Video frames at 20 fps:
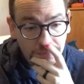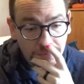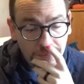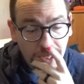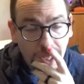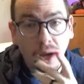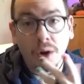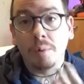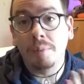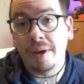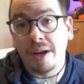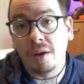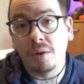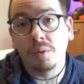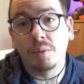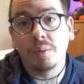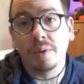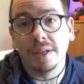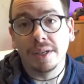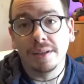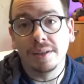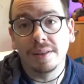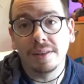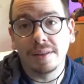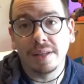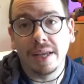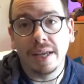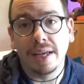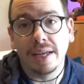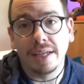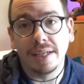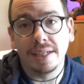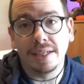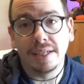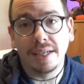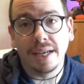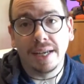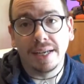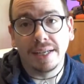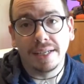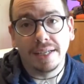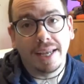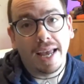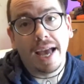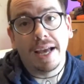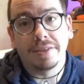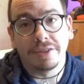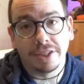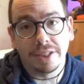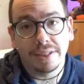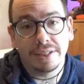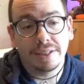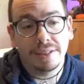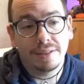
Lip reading: help out with a gadget.